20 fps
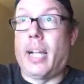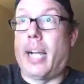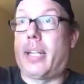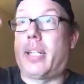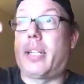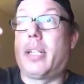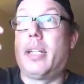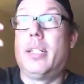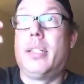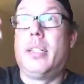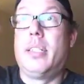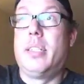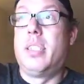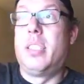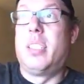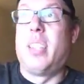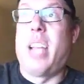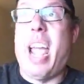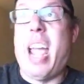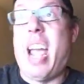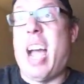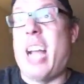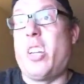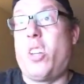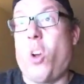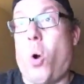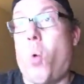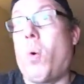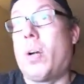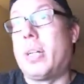like, hey, I
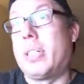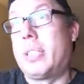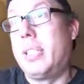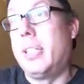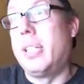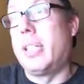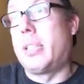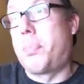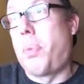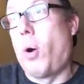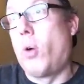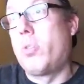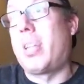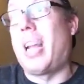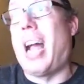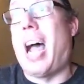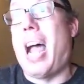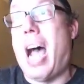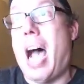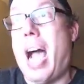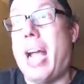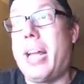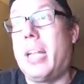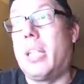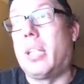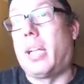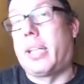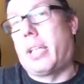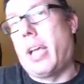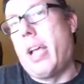don't want to see this post and I hide
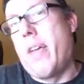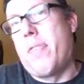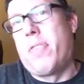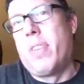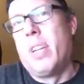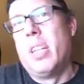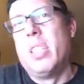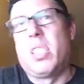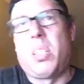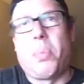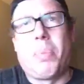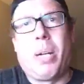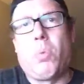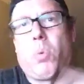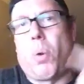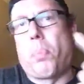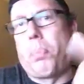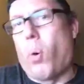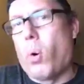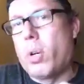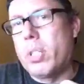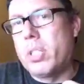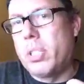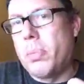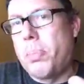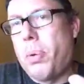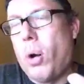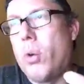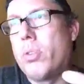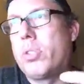it. Like if somebody reports
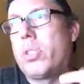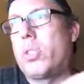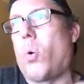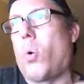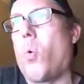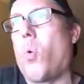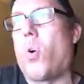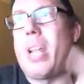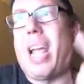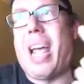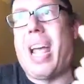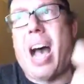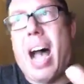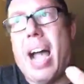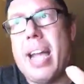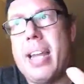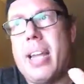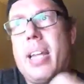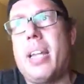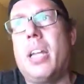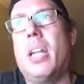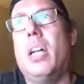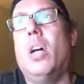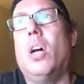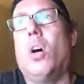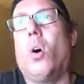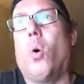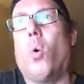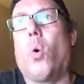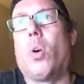the post or they hide it
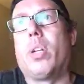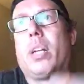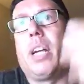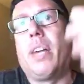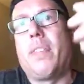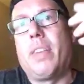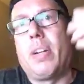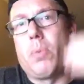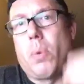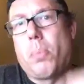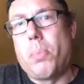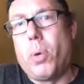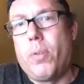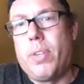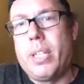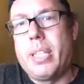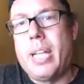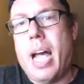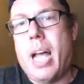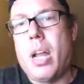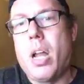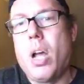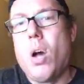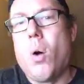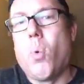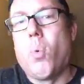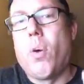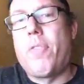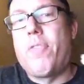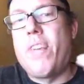or they're even removing that,
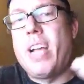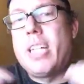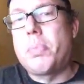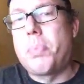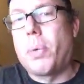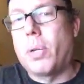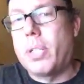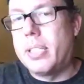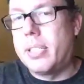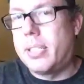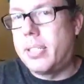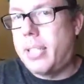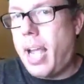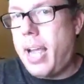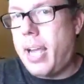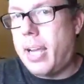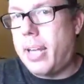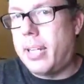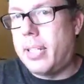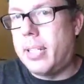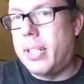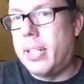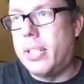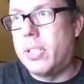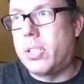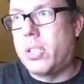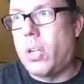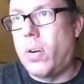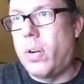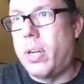what Facebook is saying
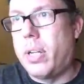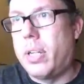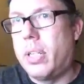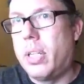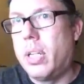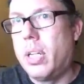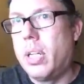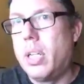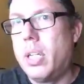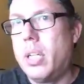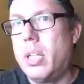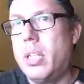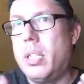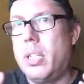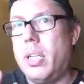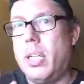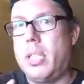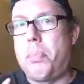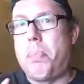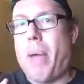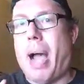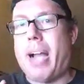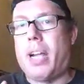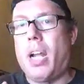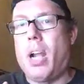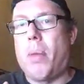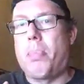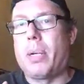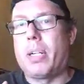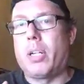is going, it's
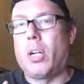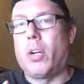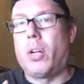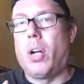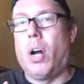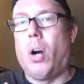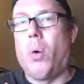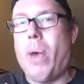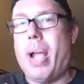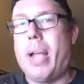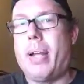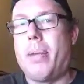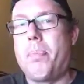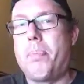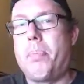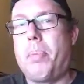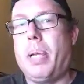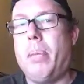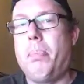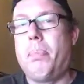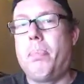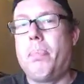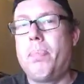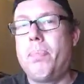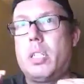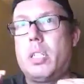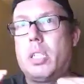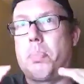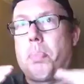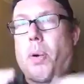backing up and going, oh wait, pe-
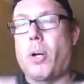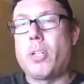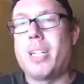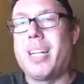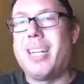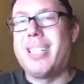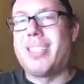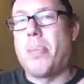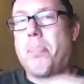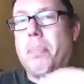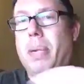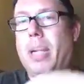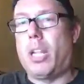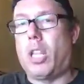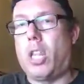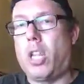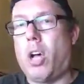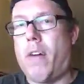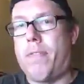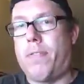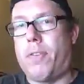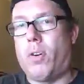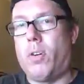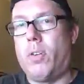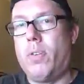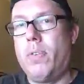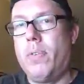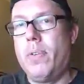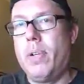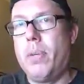this person isn't being
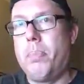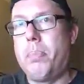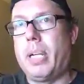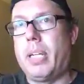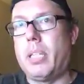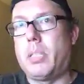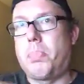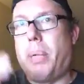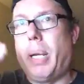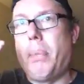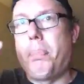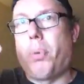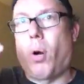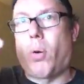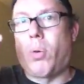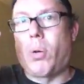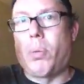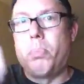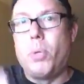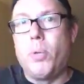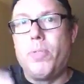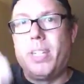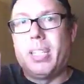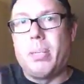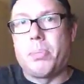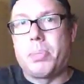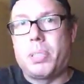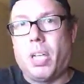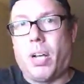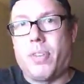thoughtful because people are removing
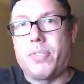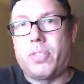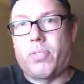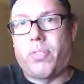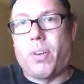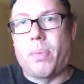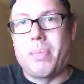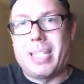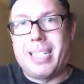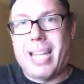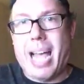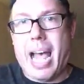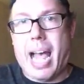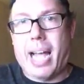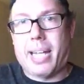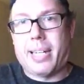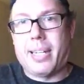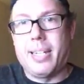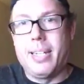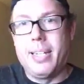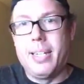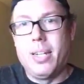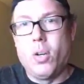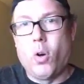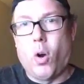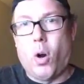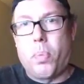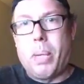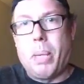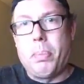themselves from the tag
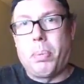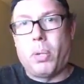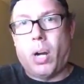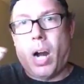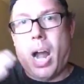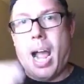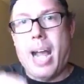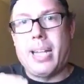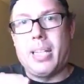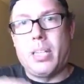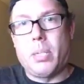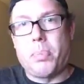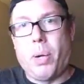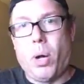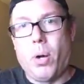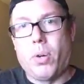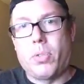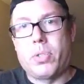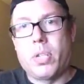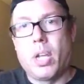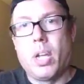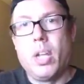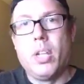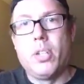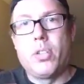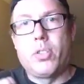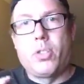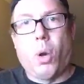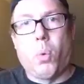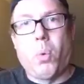or people are hiding the post.
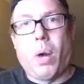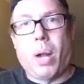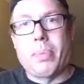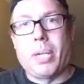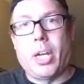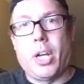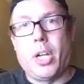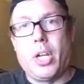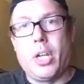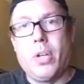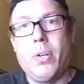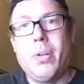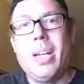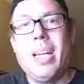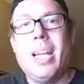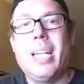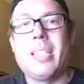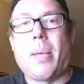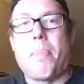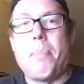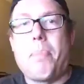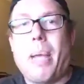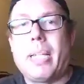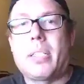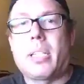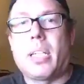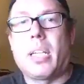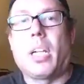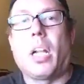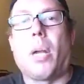So what I'm going to do is I'm
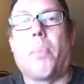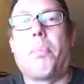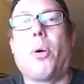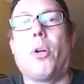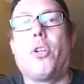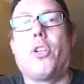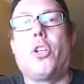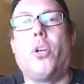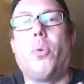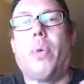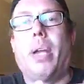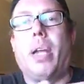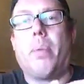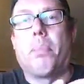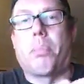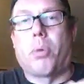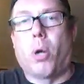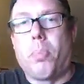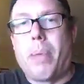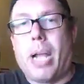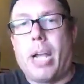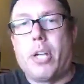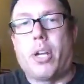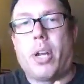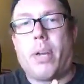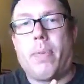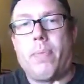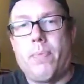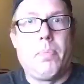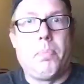basically going to put you in probation